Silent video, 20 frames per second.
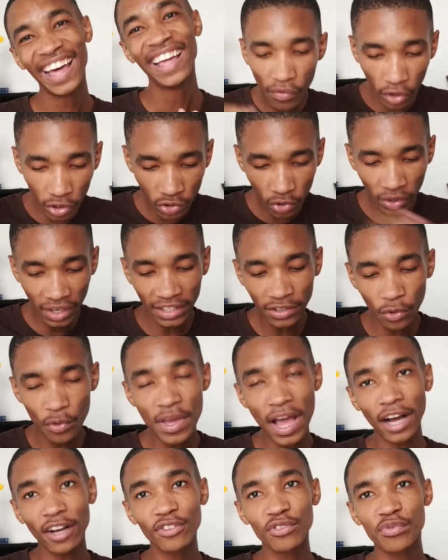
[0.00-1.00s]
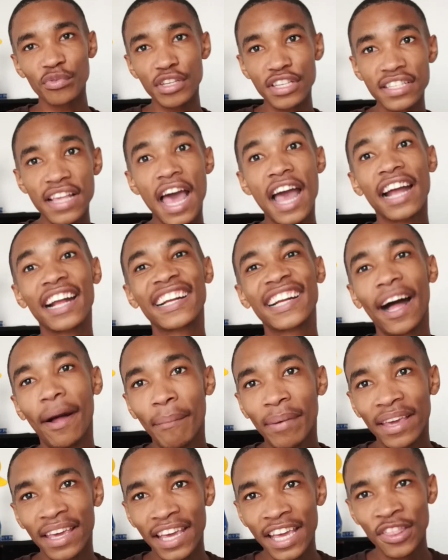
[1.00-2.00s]
We also got Young Swiss
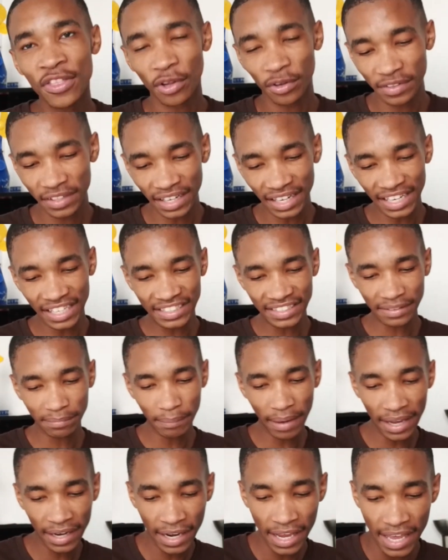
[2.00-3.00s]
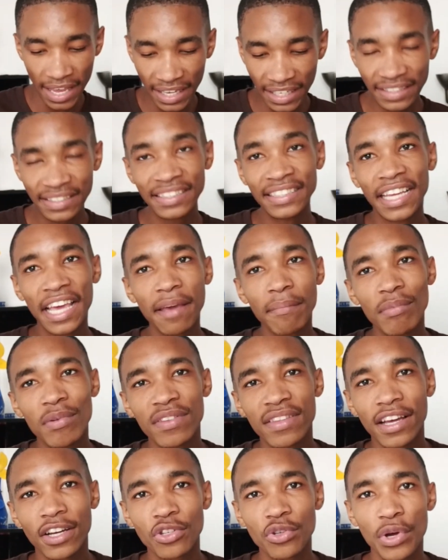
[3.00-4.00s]
coming in on the list, man. His name
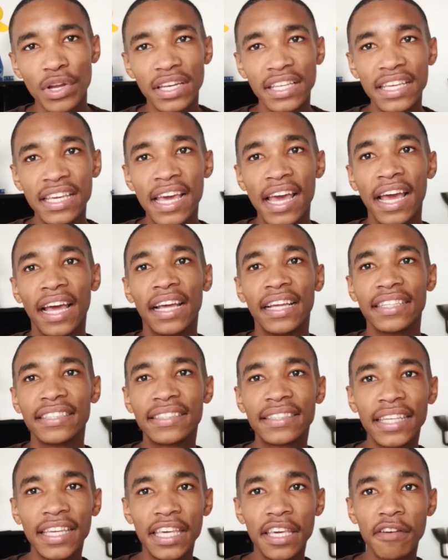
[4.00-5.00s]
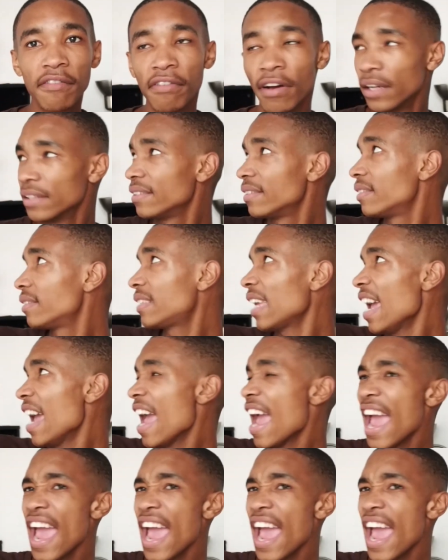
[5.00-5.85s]
is actually Steve Dang.